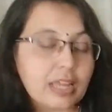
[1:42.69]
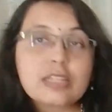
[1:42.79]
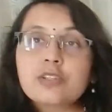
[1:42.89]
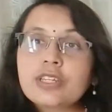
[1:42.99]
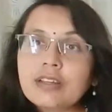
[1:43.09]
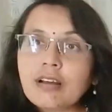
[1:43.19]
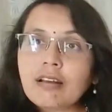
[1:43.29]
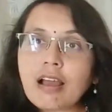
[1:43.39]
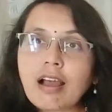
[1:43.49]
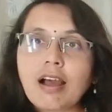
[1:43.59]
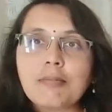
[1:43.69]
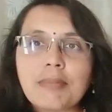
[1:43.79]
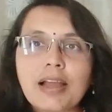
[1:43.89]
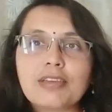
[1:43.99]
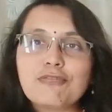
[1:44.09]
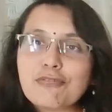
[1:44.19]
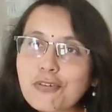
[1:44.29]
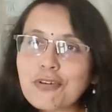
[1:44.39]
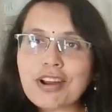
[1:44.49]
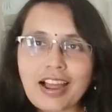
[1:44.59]
So here are my
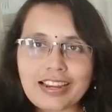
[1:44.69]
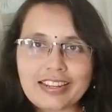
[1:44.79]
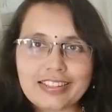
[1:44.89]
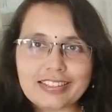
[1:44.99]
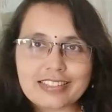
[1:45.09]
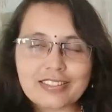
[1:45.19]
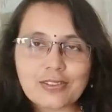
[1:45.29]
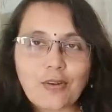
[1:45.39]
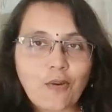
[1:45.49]
4 ideas